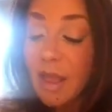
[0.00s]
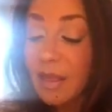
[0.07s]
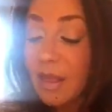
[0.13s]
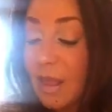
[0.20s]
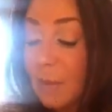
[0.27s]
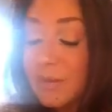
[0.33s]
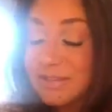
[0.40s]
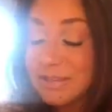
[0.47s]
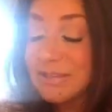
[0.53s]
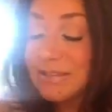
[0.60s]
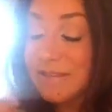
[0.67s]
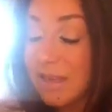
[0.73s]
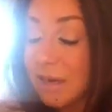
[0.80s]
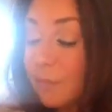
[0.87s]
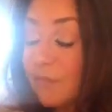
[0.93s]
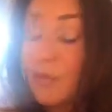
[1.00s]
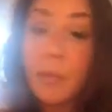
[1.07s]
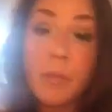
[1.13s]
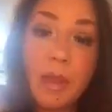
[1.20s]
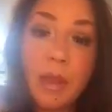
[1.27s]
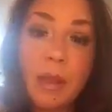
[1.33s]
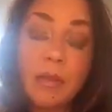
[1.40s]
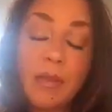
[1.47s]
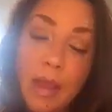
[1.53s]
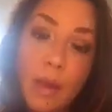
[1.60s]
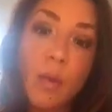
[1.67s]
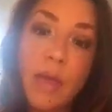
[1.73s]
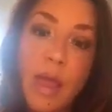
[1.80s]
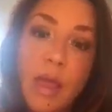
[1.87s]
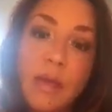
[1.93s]
It was a setup for me. Like,
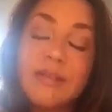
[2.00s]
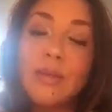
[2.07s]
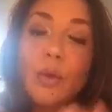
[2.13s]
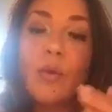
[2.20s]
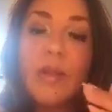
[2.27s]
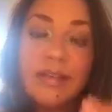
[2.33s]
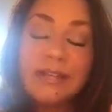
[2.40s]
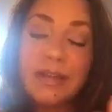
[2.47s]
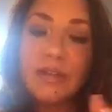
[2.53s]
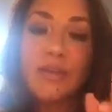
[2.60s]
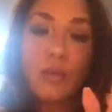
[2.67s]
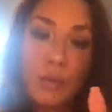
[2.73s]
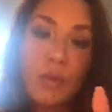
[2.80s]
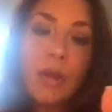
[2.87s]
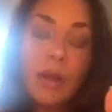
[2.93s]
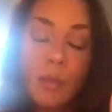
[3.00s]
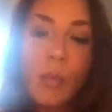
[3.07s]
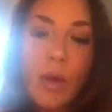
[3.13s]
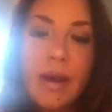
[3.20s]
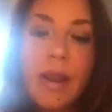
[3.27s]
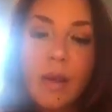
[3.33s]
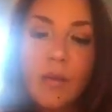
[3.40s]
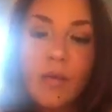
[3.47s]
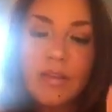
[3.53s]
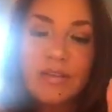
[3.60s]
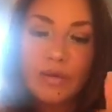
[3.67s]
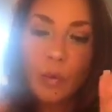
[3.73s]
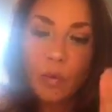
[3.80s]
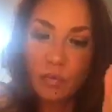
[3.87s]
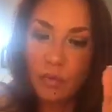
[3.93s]
okay, so listen, so
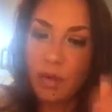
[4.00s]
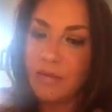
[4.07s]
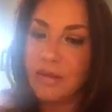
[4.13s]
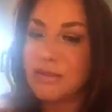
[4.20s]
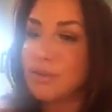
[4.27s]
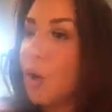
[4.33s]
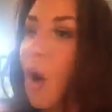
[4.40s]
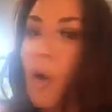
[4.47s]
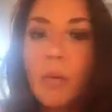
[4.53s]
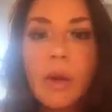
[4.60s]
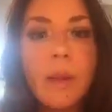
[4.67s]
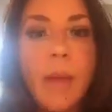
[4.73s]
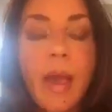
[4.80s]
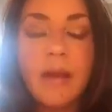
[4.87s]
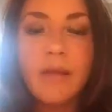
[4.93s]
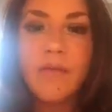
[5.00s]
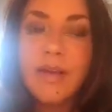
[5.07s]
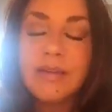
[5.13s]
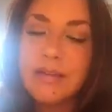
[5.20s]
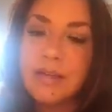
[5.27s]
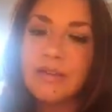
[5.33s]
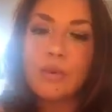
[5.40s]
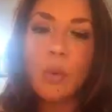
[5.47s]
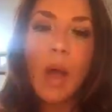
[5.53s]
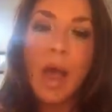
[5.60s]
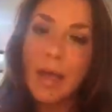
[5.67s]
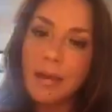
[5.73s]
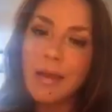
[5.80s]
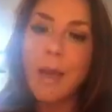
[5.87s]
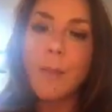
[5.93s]
this already manifested. So
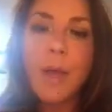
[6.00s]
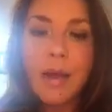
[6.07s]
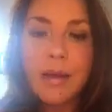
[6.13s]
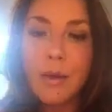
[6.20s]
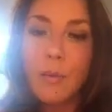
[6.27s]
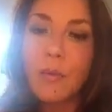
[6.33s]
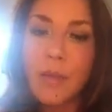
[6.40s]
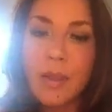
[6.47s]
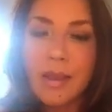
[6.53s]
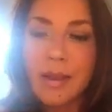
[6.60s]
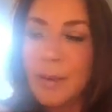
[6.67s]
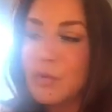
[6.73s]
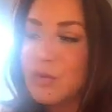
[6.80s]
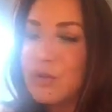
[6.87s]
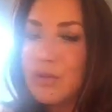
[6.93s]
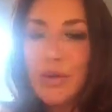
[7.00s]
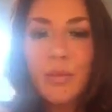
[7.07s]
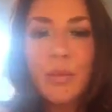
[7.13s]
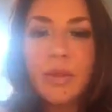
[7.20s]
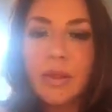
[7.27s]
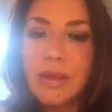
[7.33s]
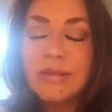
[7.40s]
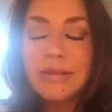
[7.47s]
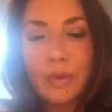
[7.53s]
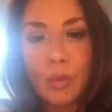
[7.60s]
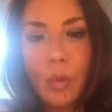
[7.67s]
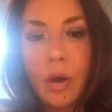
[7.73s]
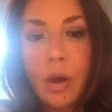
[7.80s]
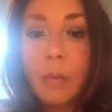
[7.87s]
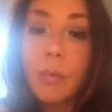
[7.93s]
I came on here thinking I'm just going to release the
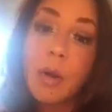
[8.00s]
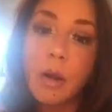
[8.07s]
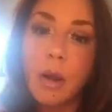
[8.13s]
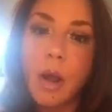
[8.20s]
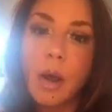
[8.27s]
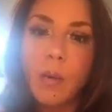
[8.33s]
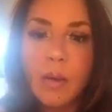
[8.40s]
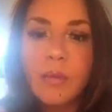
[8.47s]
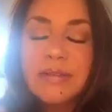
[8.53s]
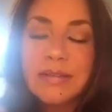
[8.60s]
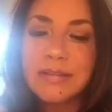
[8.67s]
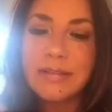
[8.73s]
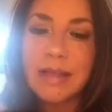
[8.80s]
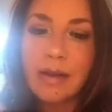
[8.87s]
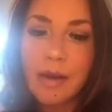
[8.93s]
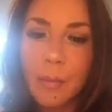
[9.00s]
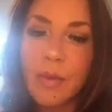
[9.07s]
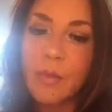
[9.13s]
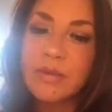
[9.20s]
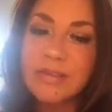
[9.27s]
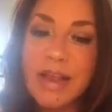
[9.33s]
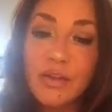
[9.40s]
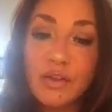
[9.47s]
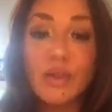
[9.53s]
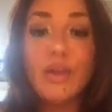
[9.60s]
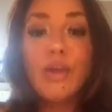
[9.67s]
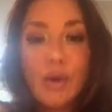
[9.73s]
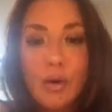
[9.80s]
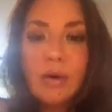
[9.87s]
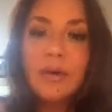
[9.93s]
word, but no, it was a setup. It was actually
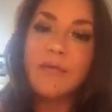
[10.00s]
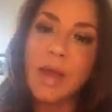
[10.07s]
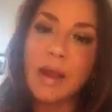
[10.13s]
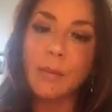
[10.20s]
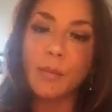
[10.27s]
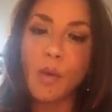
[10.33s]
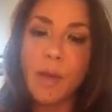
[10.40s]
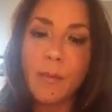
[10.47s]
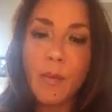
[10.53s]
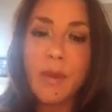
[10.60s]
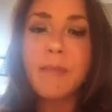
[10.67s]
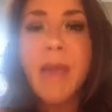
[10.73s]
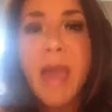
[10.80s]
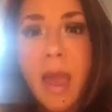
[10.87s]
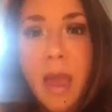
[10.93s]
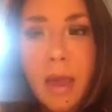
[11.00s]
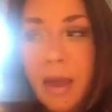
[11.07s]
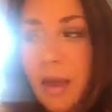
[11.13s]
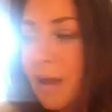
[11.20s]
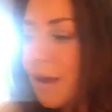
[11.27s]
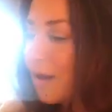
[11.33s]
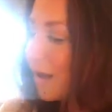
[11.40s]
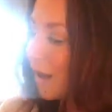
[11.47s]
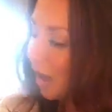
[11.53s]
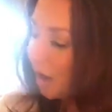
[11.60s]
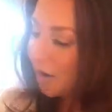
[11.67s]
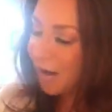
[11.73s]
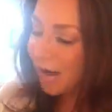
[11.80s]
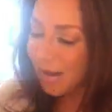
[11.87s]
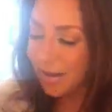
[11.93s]
your divine appointment with me. All
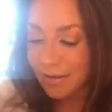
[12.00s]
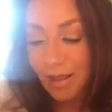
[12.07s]
right,